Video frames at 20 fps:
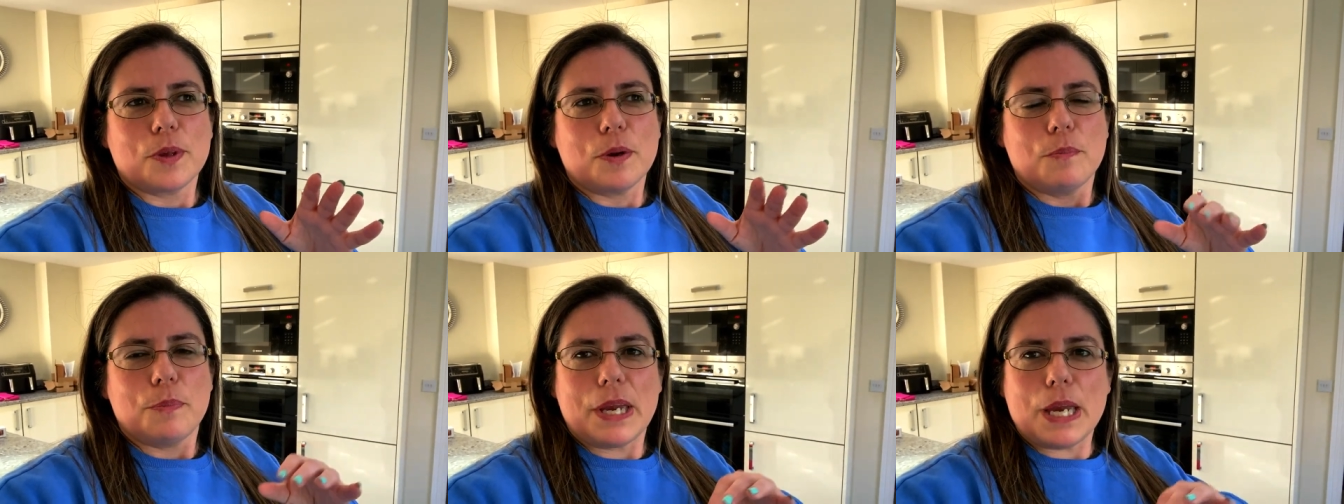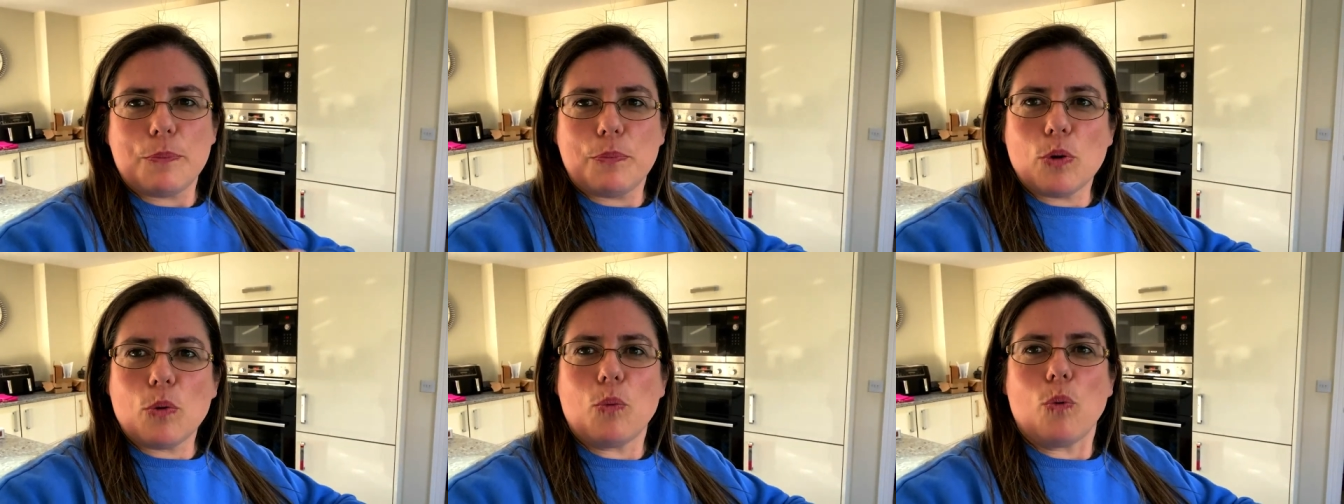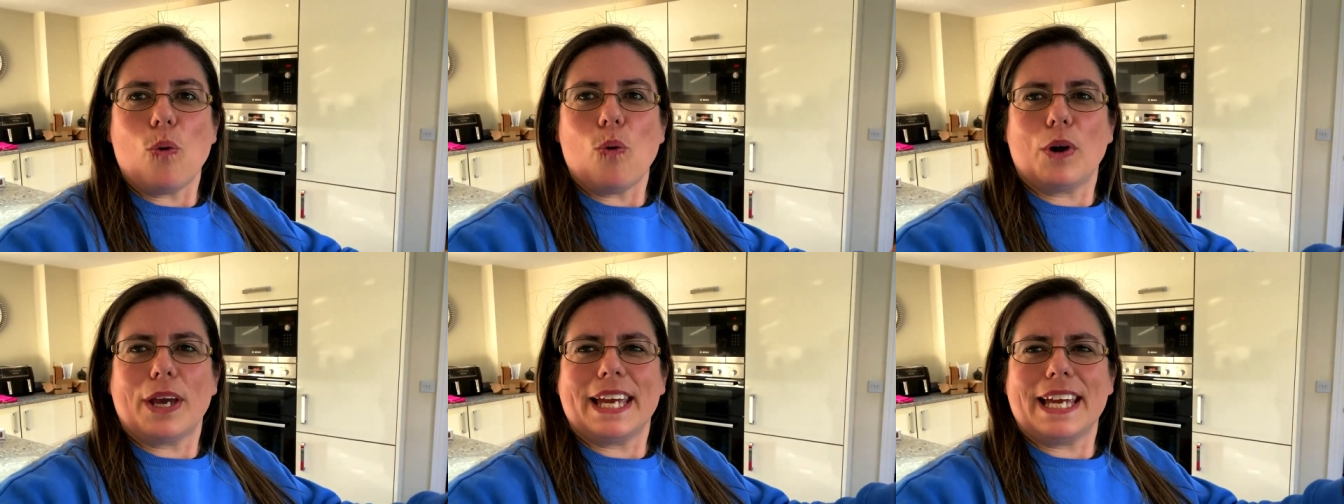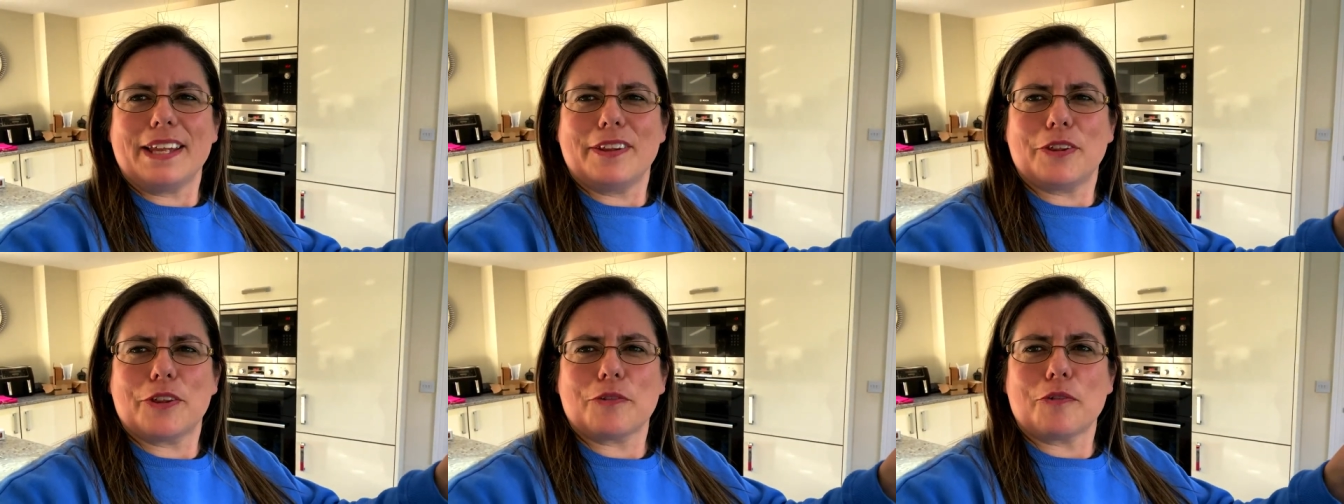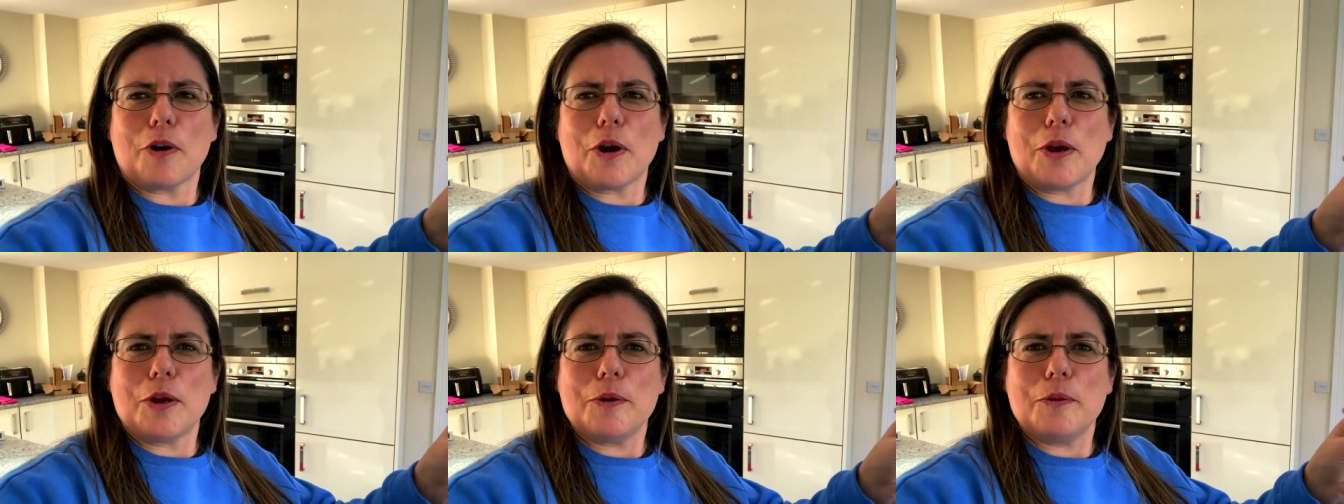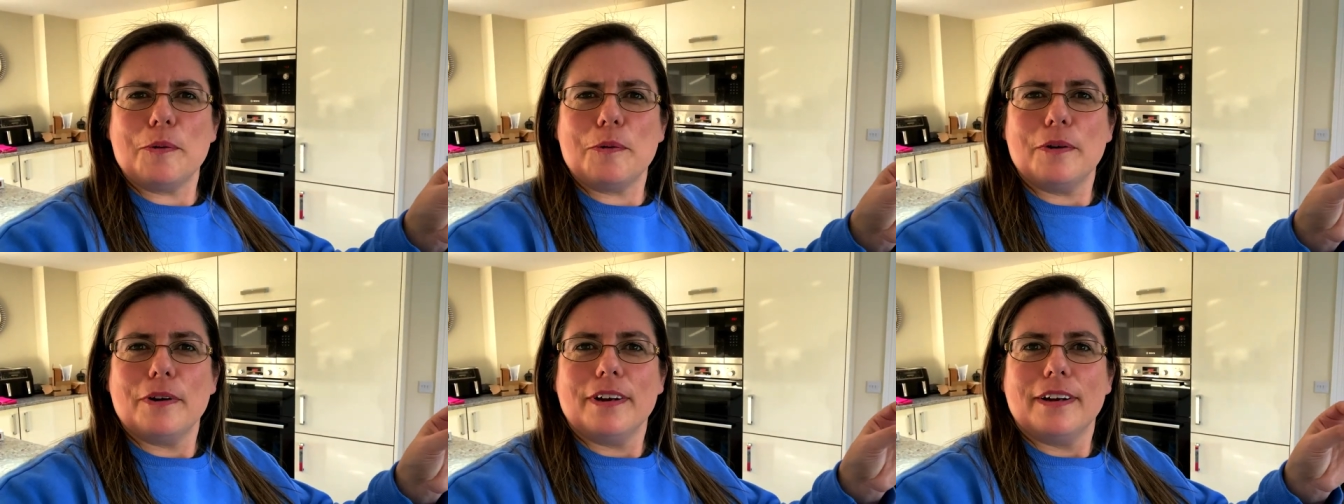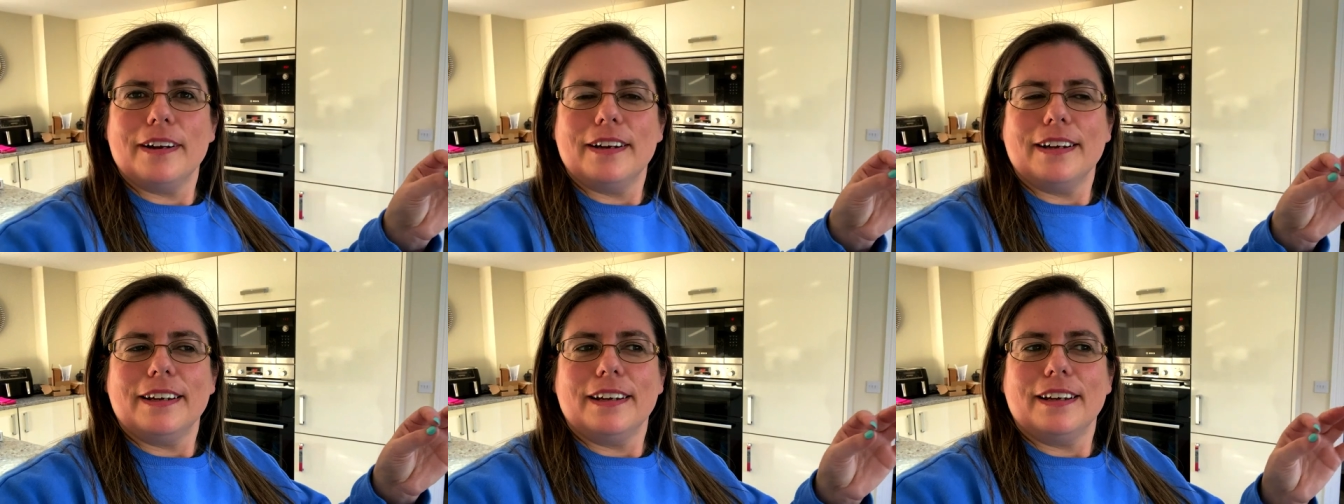people walking through
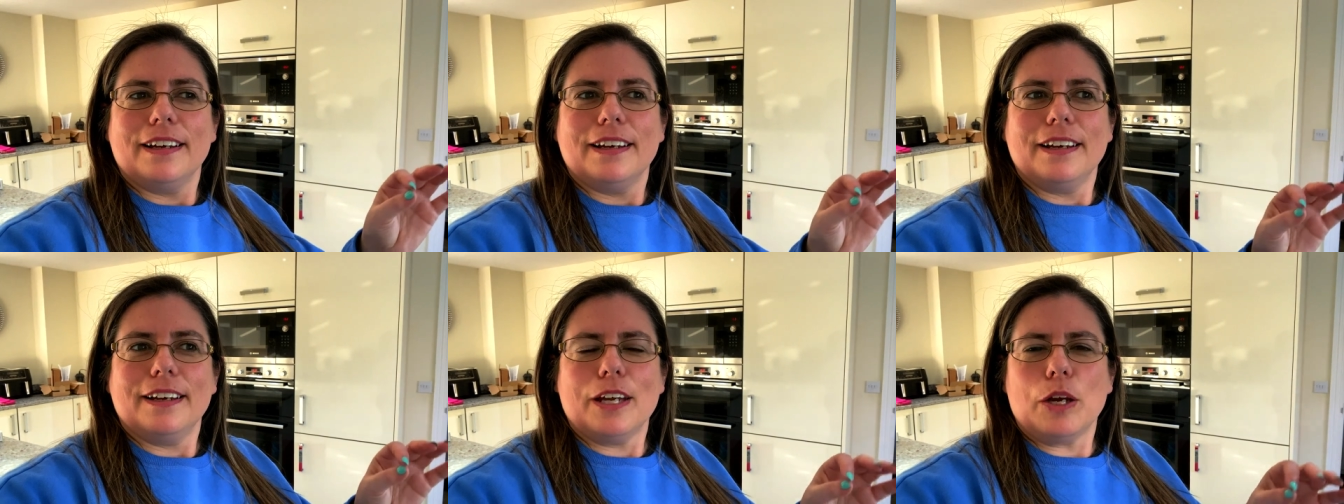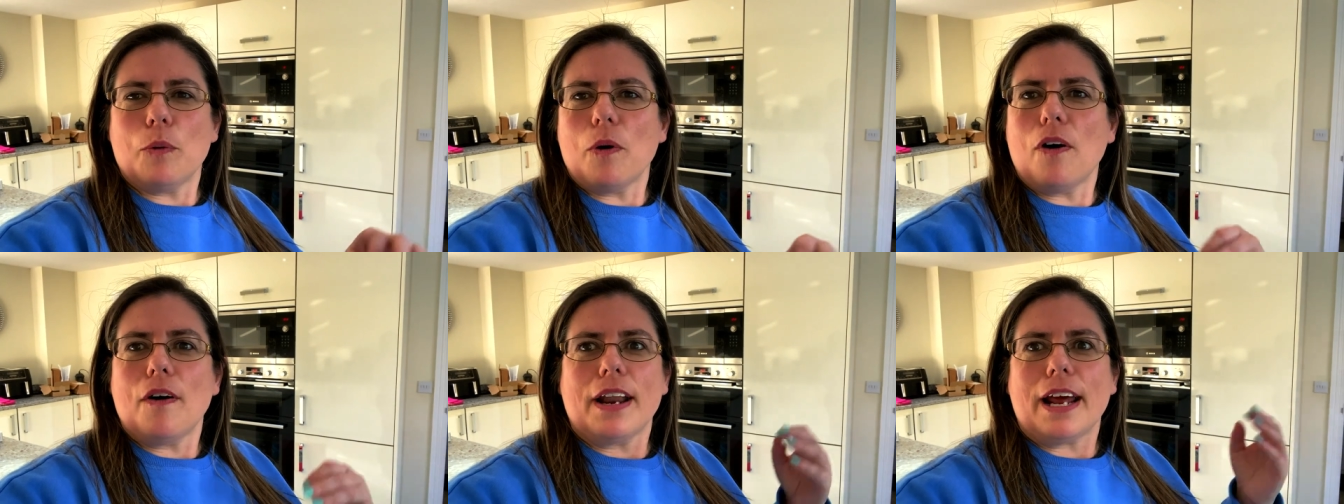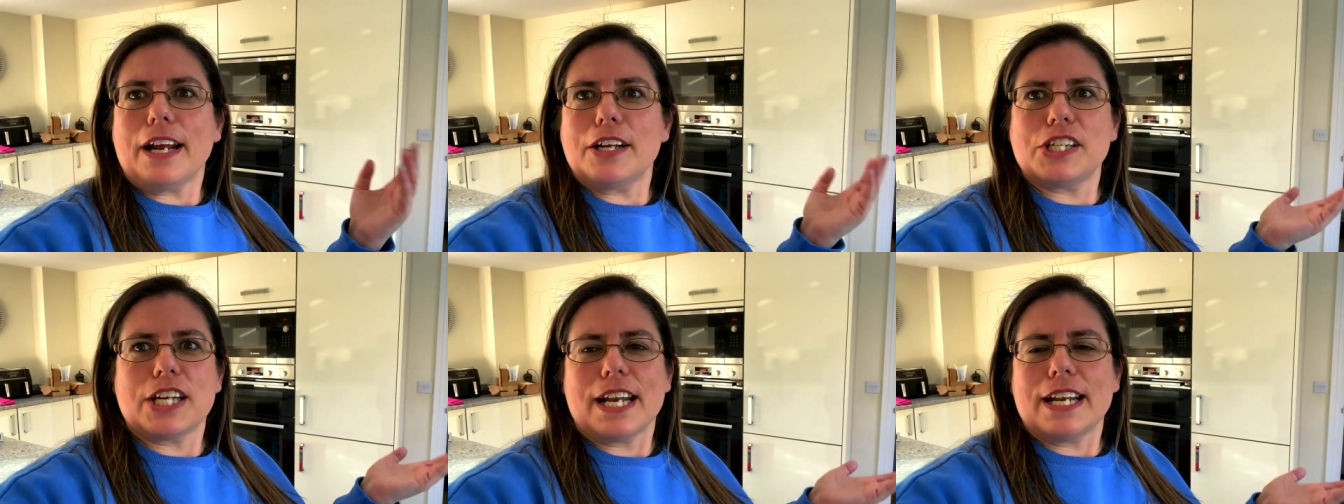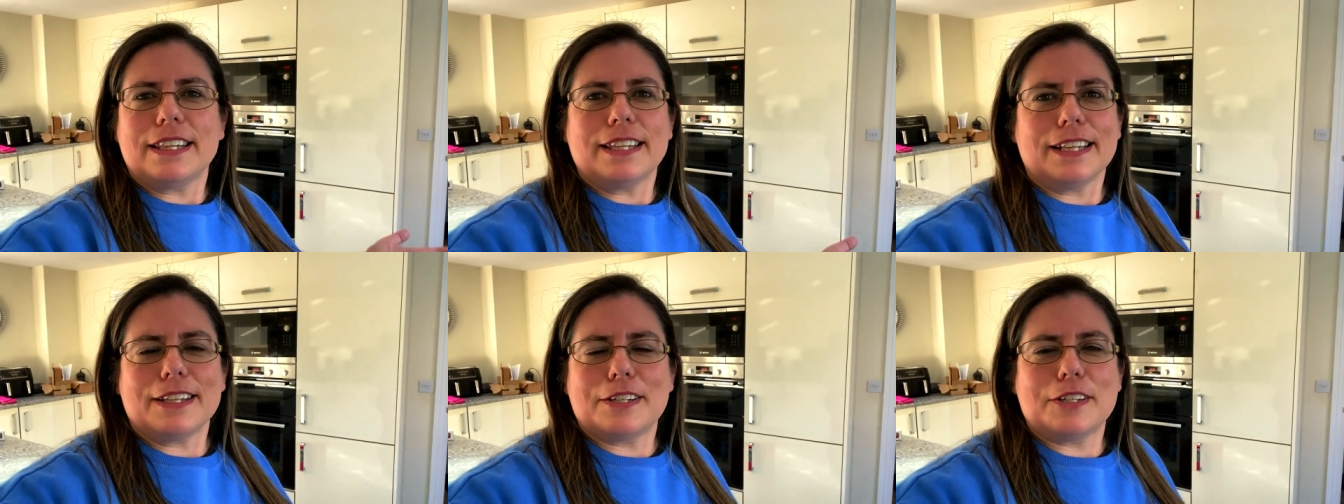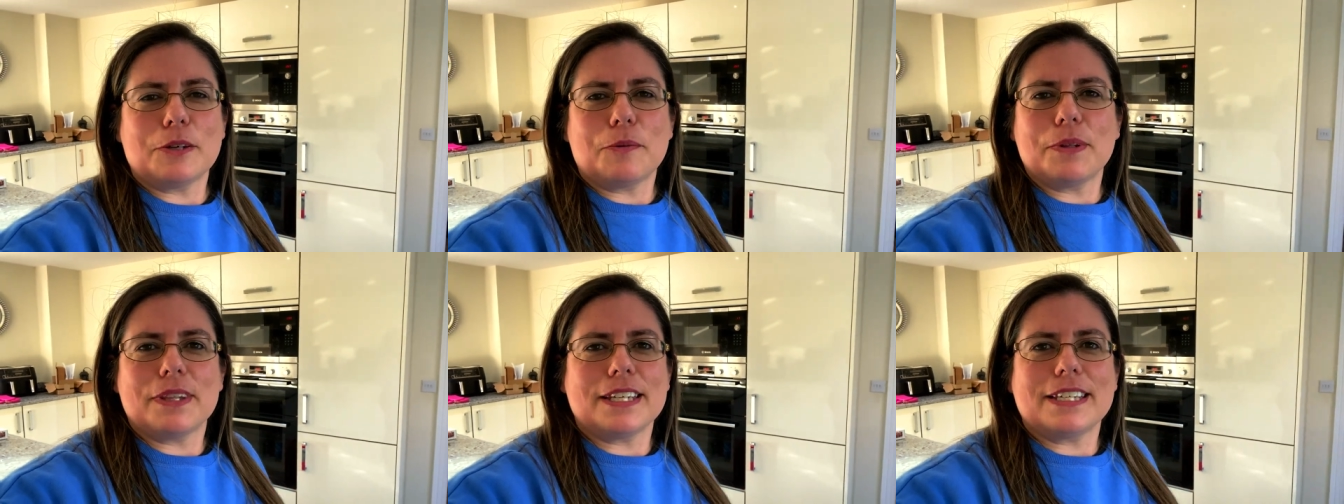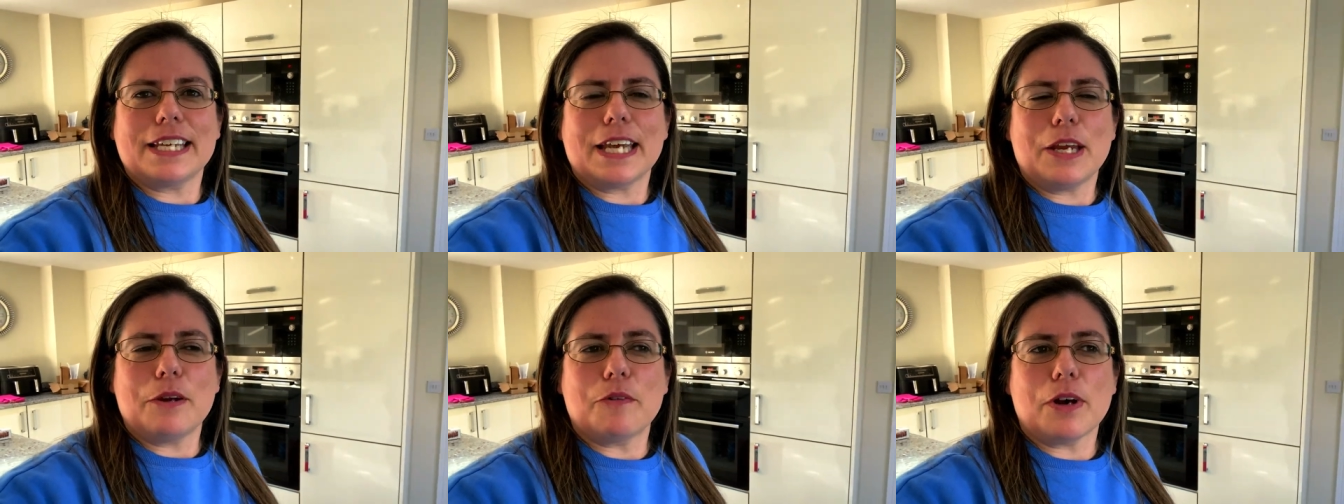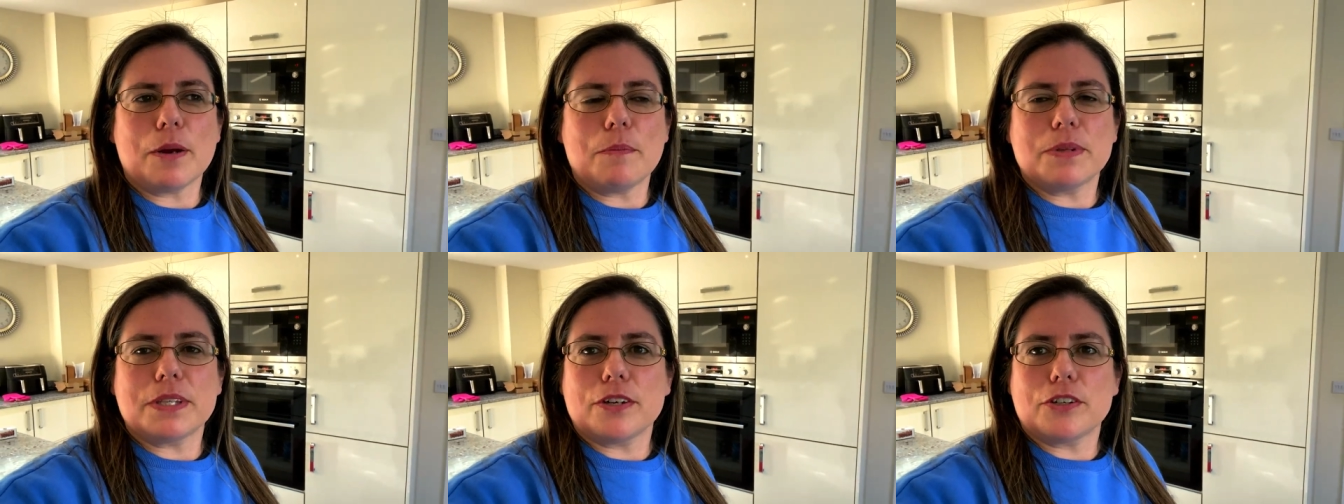who aren't actually anything to do with the tea rooms.